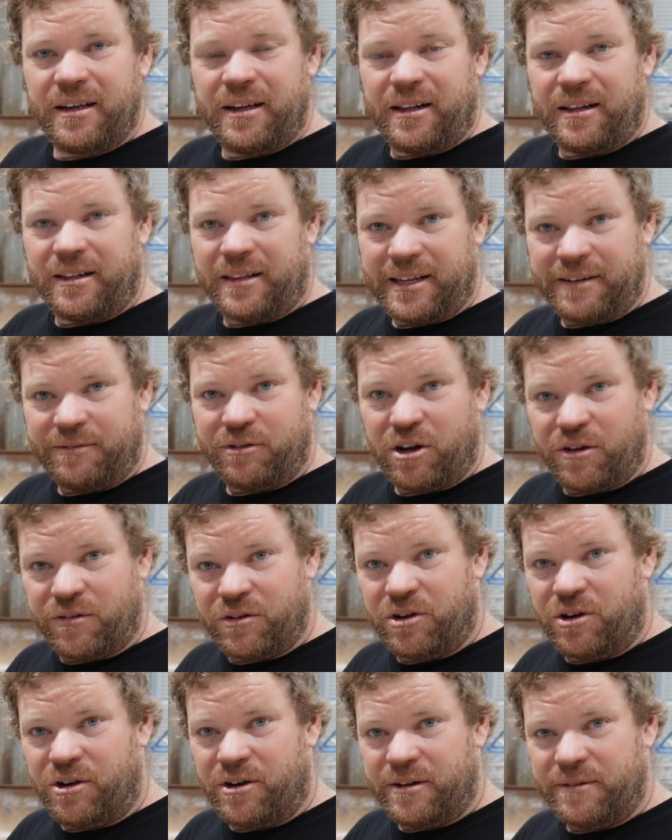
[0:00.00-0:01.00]
Leave it
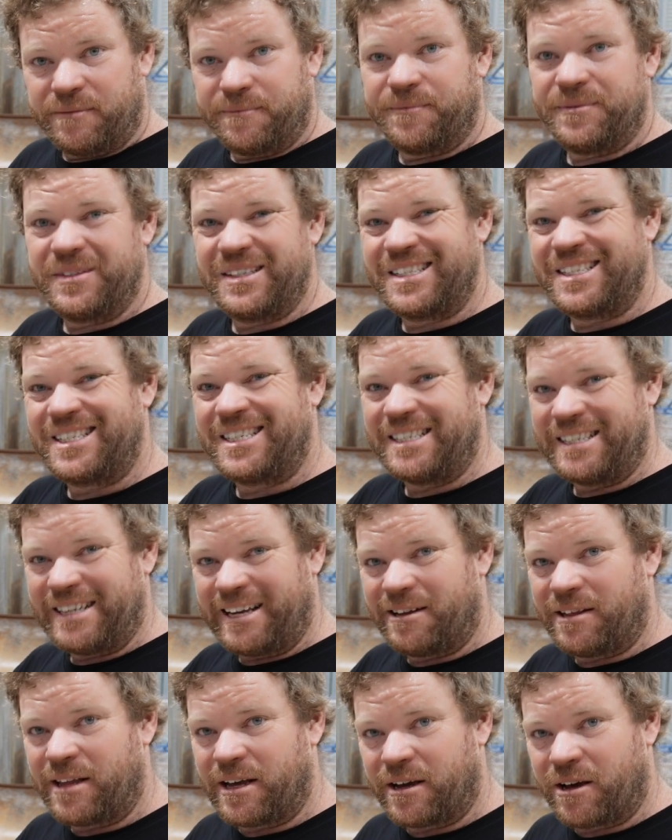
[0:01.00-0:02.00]
overnight, see
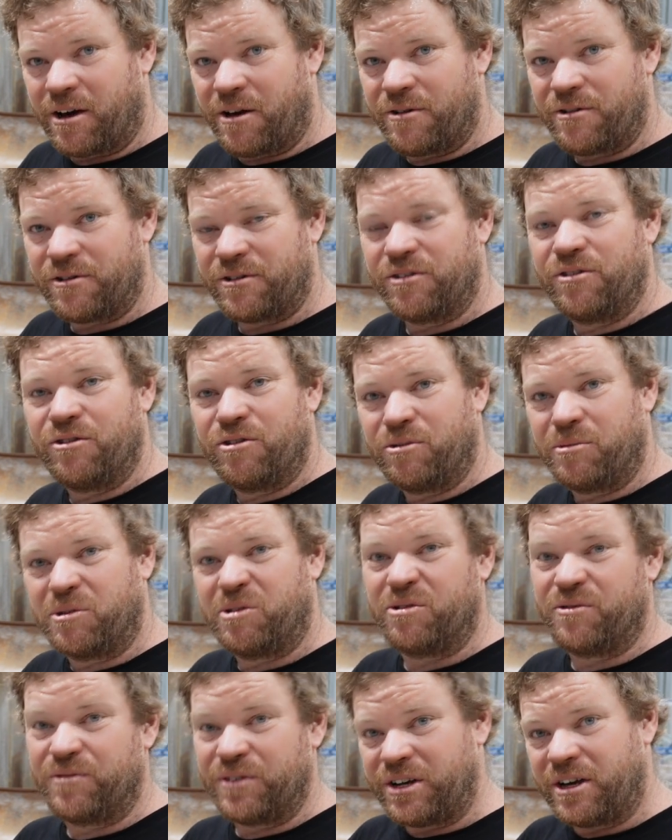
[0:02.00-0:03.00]
how that goes. Normally
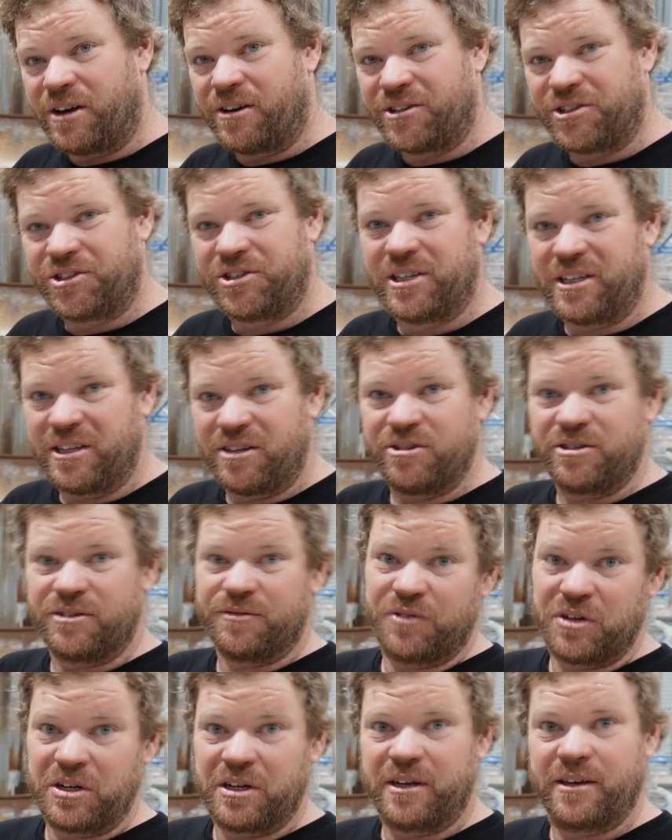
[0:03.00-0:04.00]
with the videos you see using
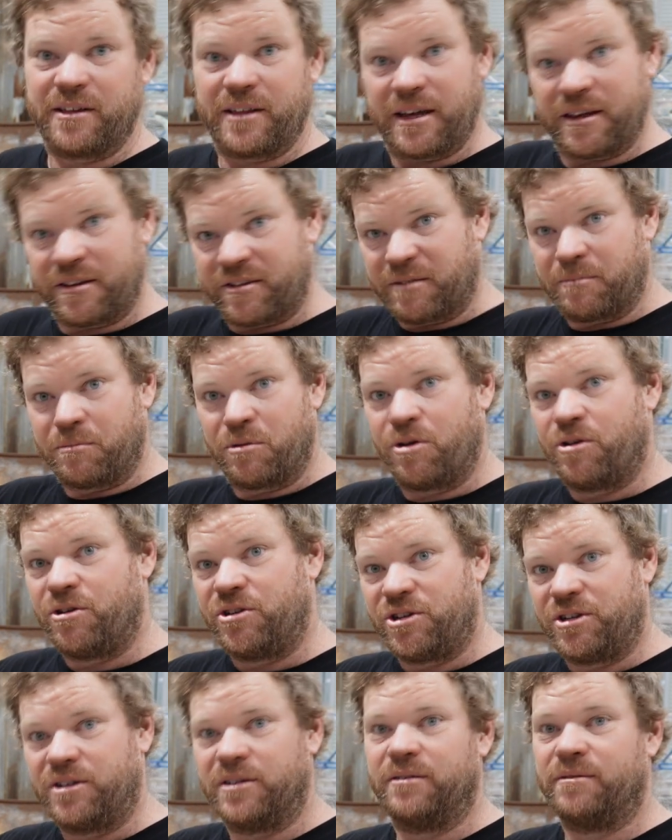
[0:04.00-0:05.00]
vinegar, they submerge
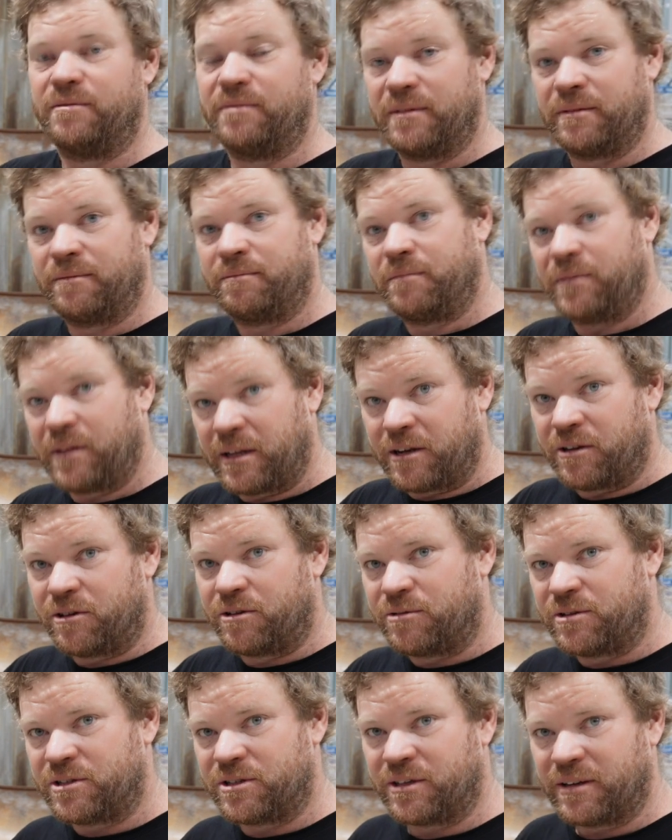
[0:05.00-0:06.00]
it and let it
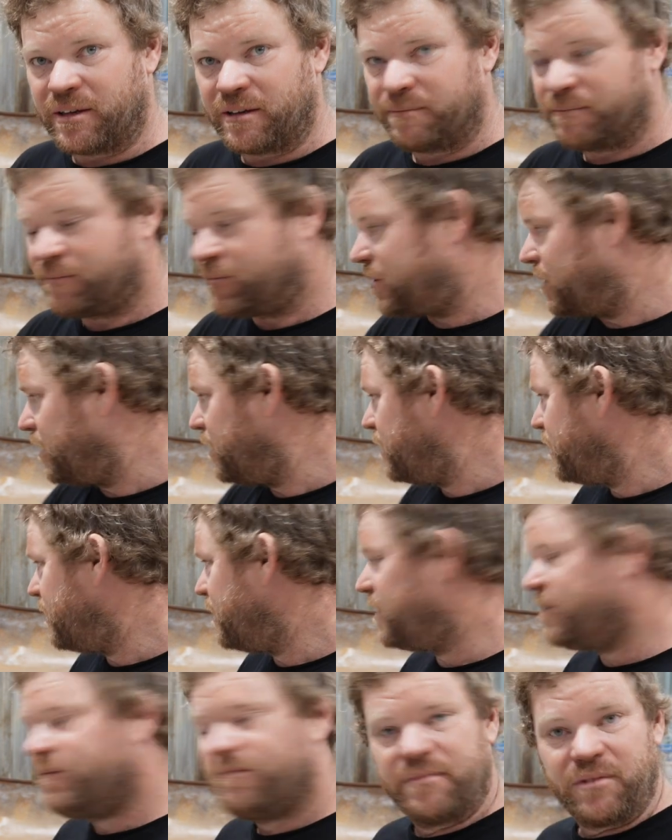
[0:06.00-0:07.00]
do its thing.
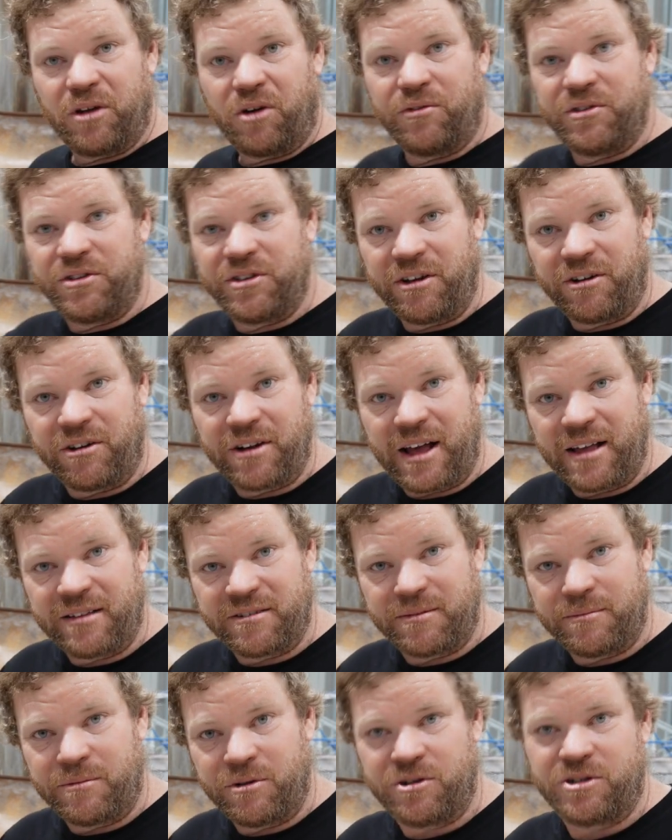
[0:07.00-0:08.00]
Obviously I can't
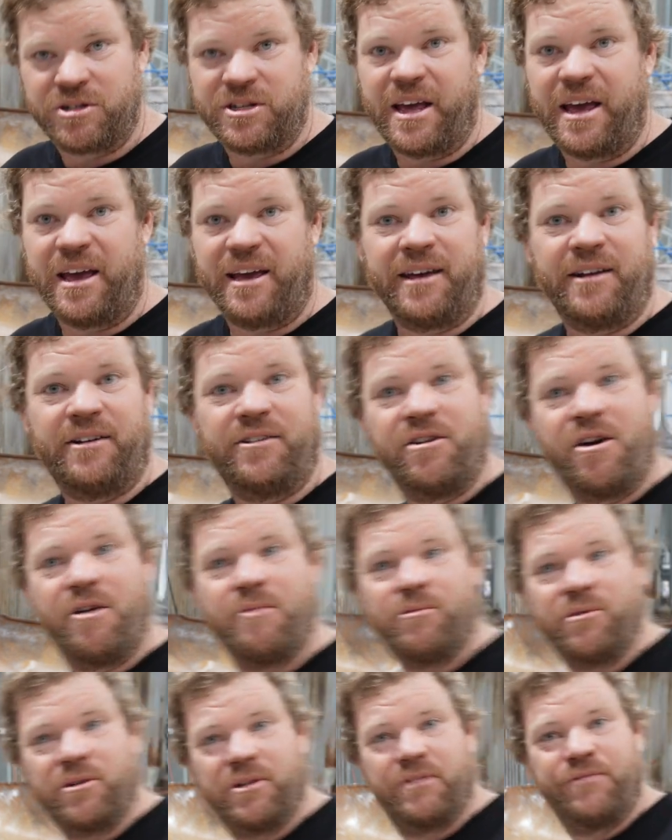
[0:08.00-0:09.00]
submerge that, and I don't
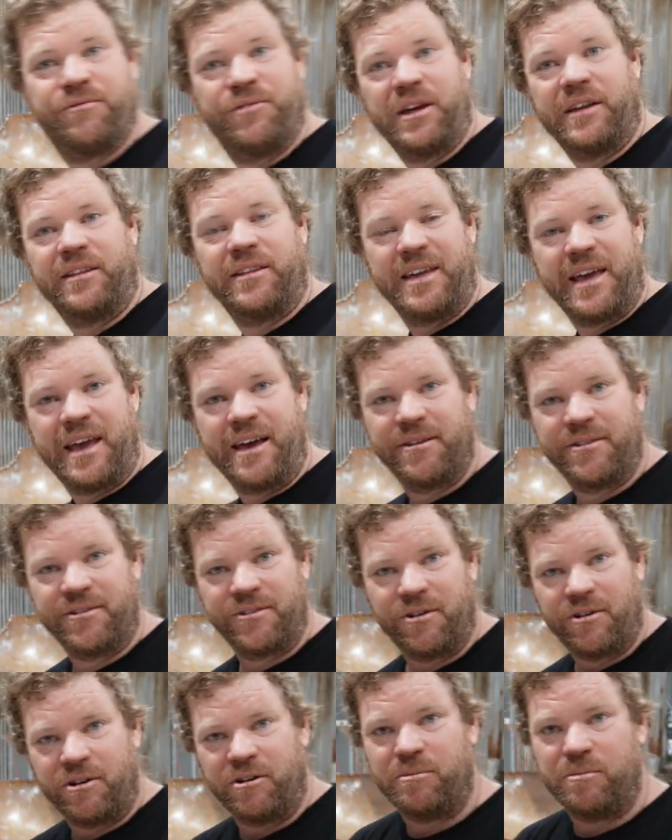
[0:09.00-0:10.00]
want to affect the
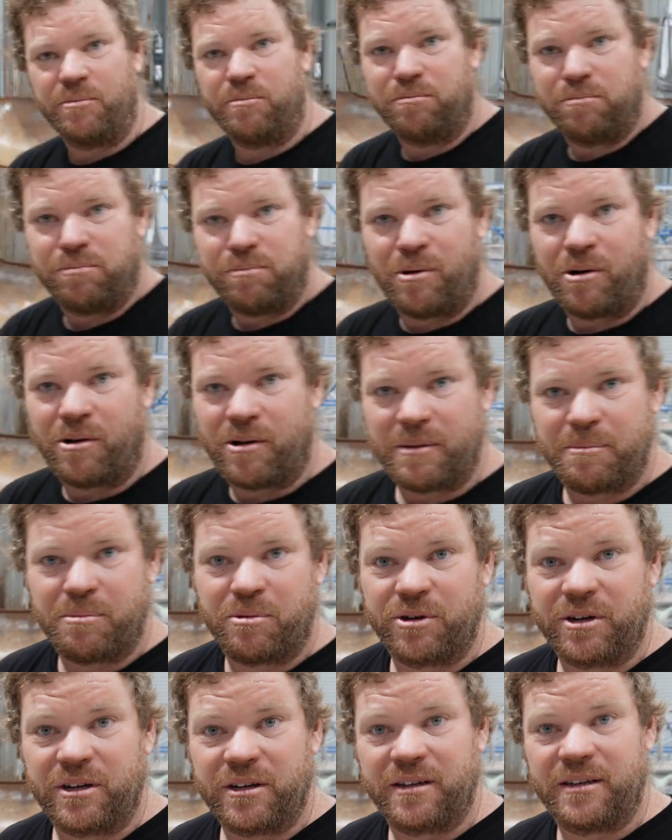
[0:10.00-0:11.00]
outside by
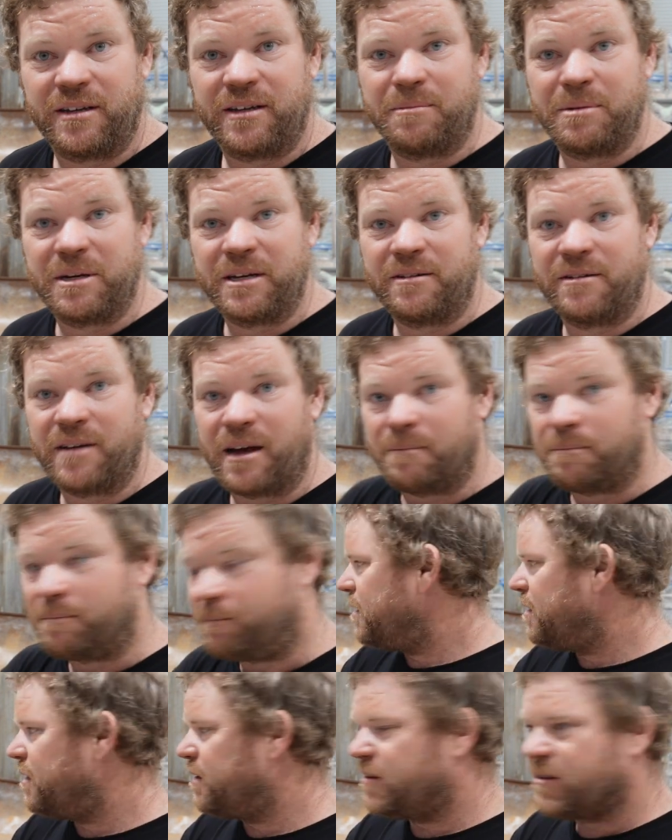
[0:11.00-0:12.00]
putting it in a big tub.
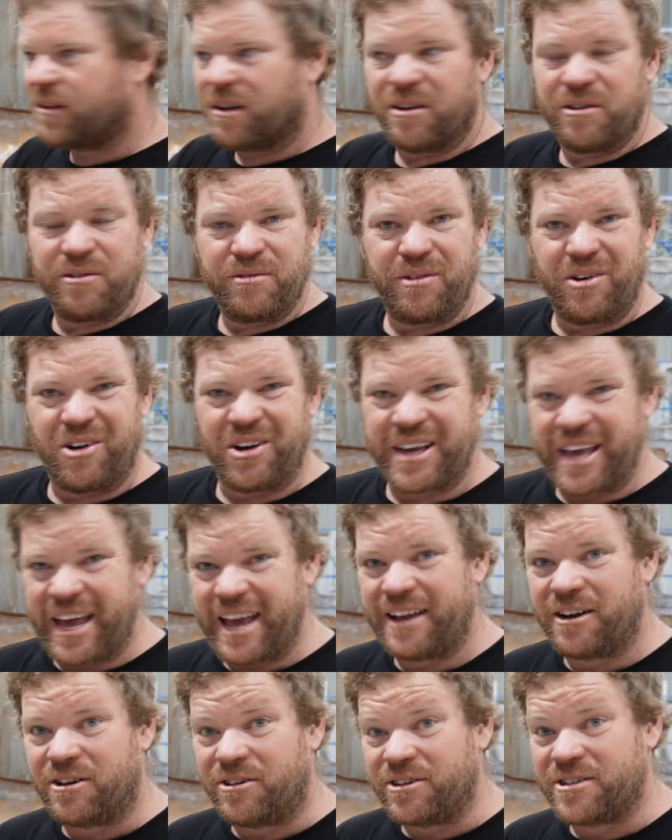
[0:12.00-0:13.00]
So I
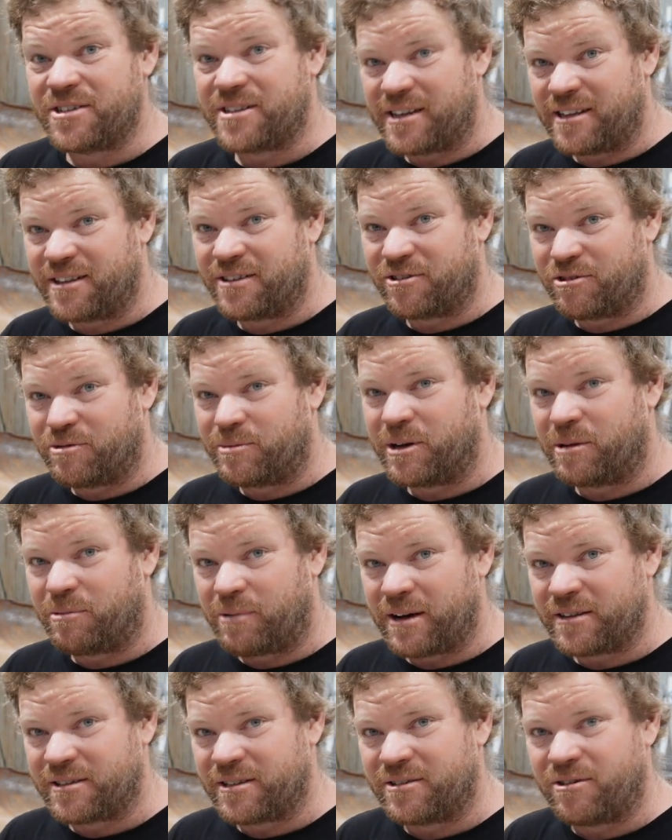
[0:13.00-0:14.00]
can kind of see this all been a
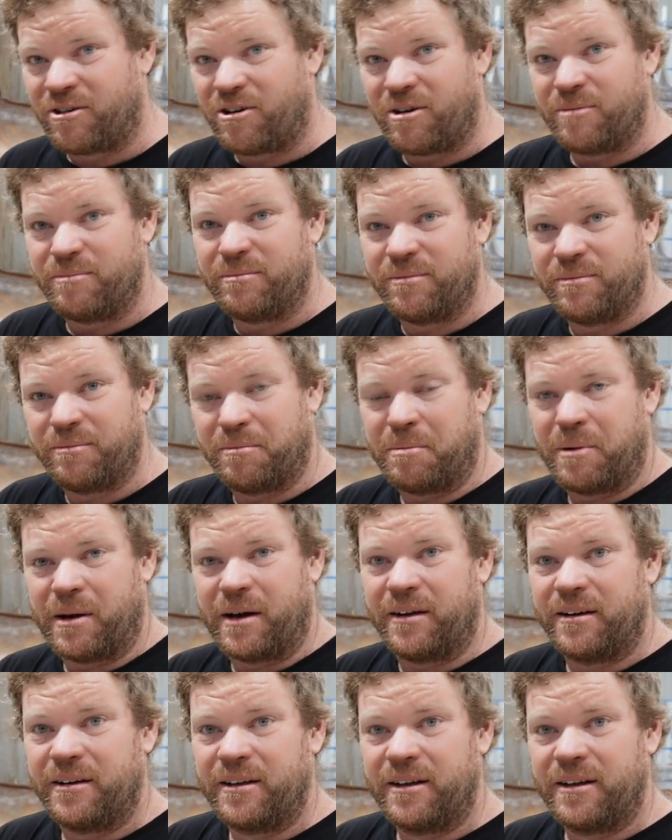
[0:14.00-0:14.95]
waste of time, but